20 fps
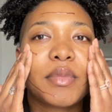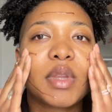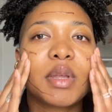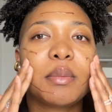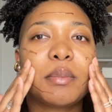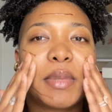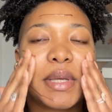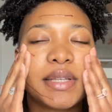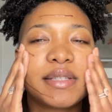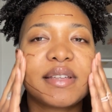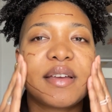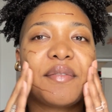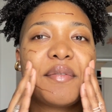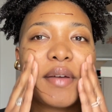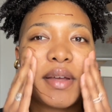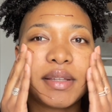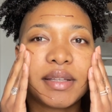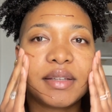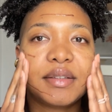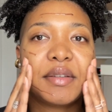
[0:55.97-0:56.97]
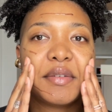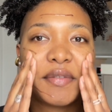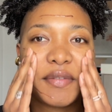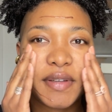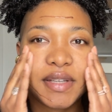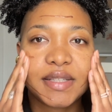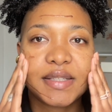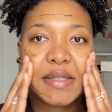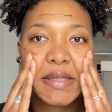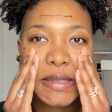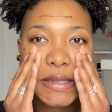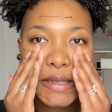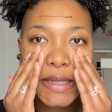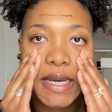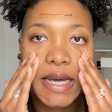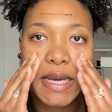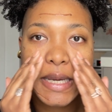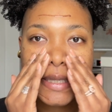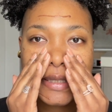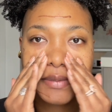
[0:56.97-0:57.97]
because I find that the Fenty
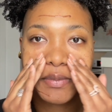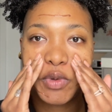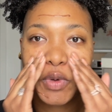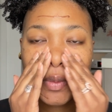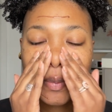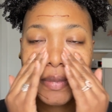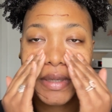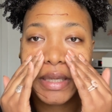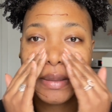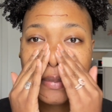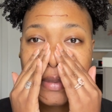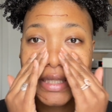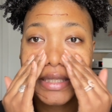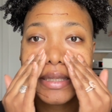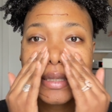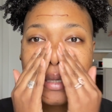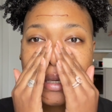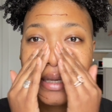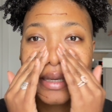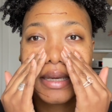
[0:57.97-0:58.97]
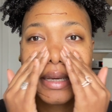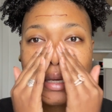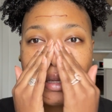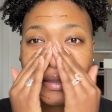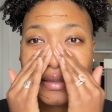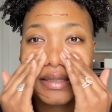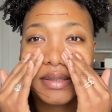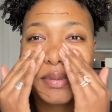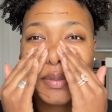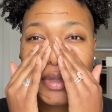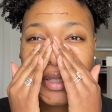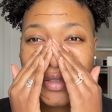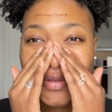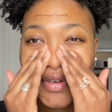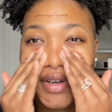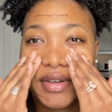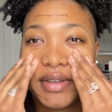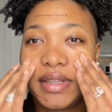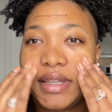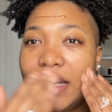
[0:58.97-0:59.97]
has more pigment. This one is
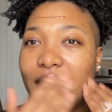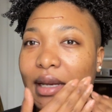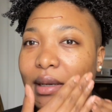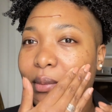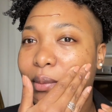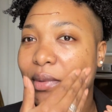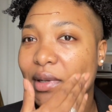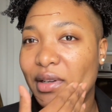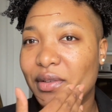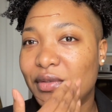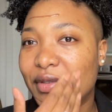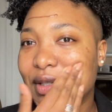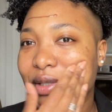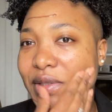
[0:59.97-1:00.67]
very light, but it feels